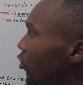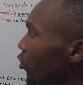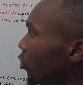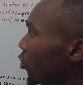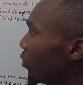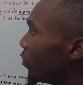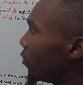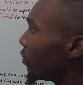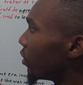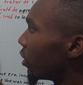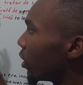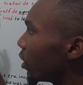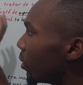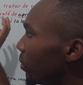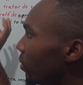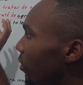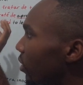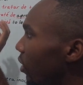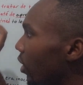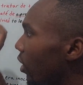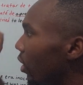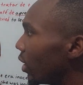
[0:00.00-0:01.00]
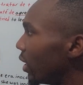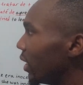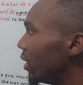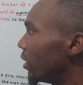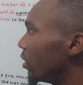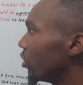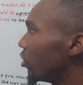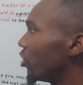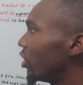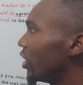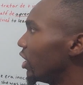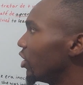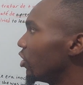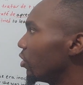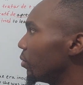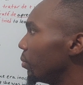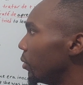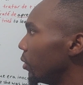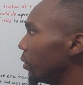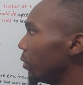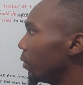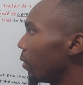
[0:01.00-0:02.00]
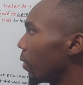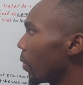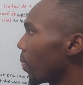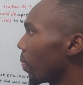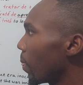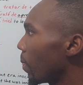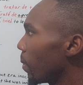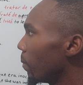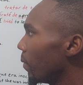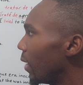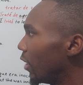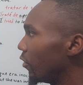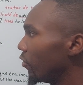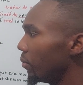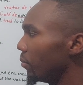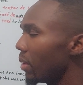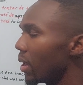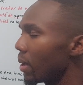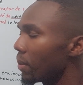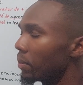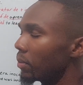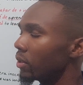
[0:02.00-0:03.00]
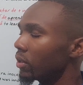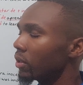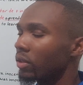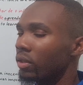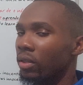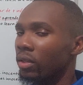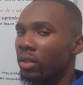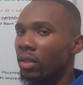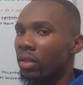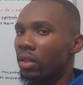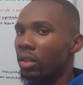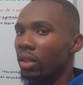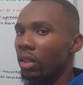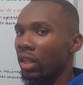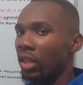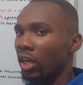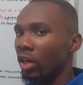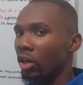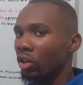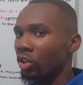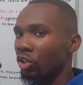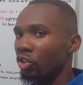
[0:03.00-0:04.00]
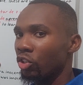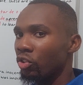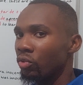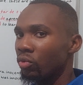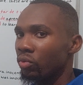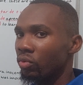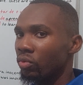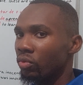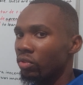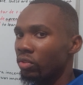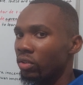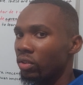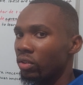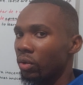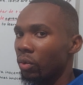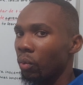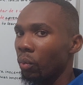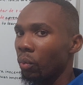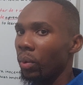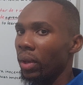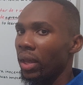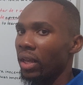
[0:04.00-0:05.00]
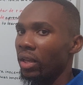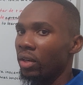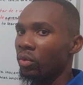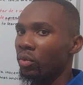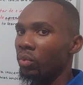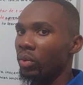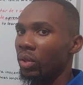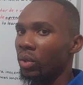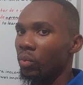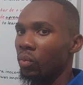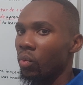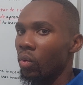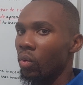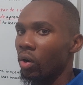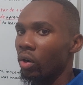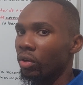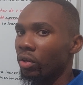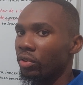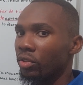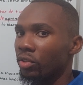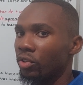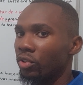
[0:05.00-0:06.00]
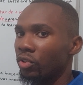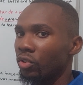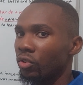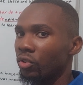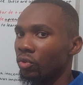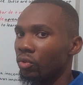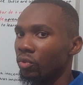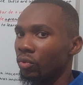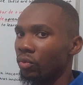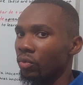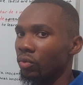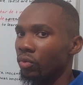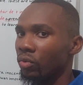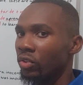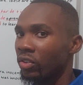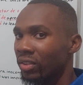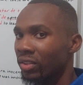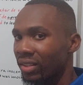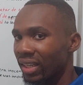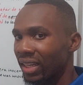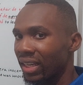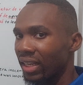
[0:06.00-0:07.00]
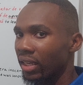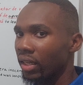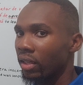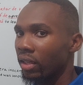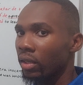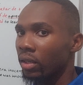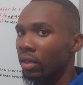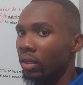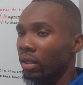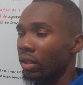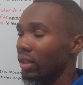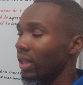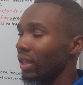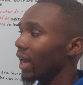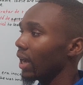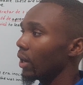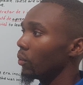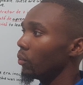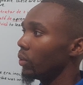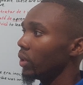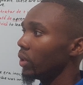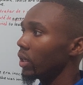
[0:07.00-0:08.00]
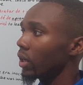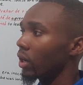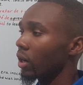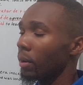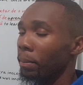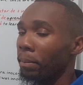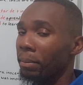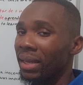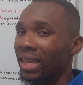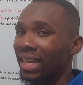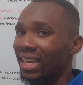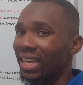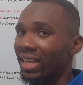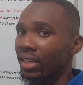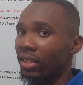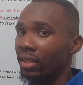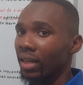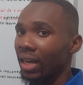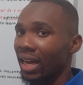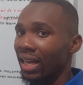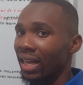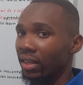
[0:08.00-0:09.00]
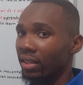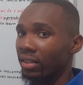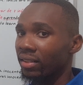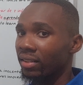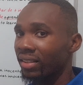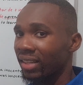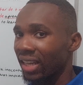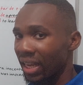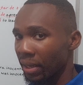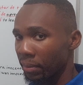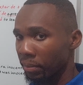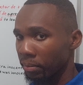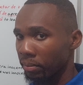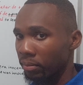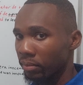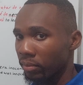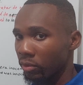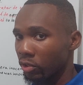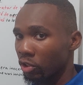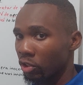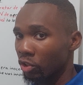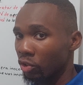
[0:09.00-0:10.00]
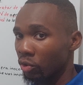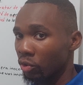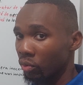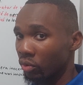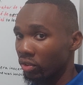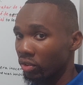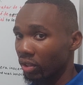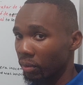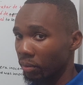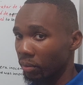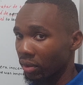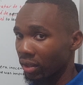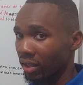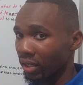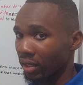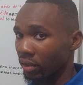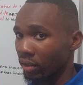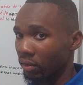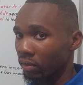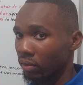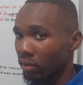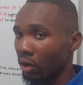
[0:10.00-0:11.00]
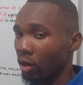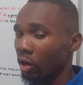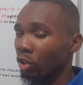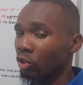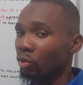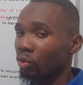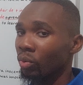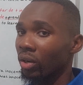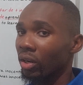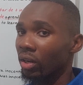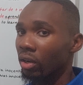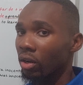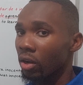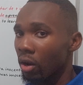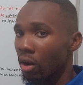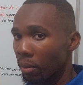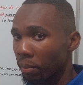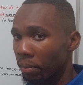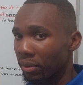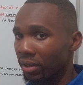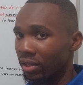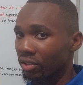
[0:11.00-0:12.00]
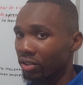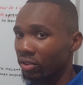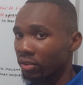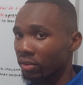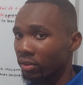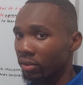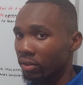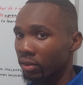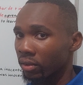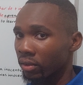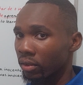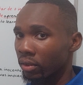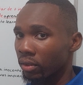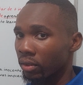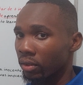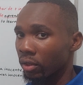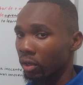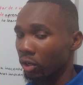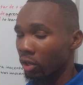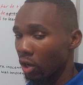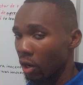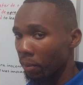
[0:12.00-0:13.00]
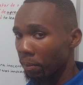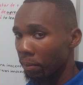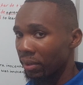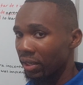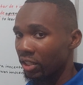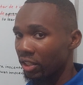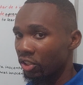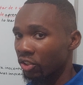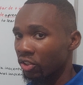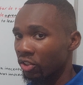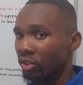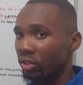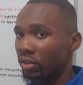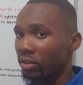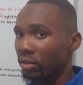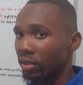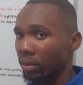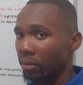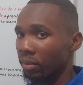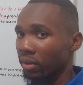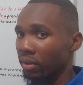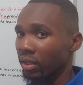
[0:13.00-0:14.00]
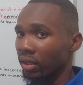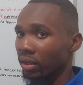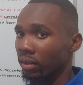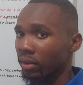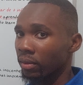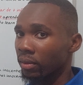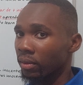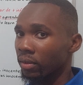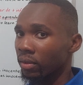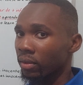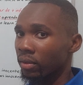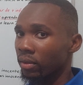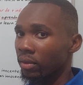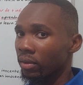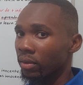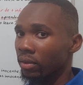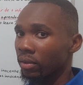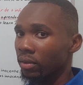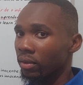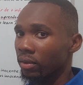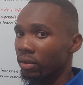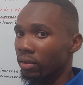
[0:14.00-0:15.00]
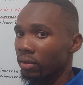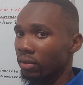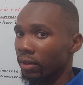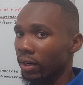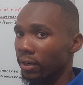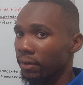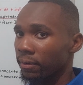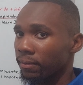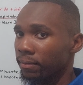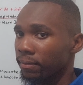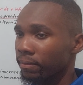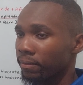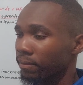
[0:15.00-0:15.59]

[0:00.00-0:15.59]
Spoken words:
2 verbs are interchangeable. And remember, they are used when we want to say that we are making an attempt to do something or to accomplish something. Right?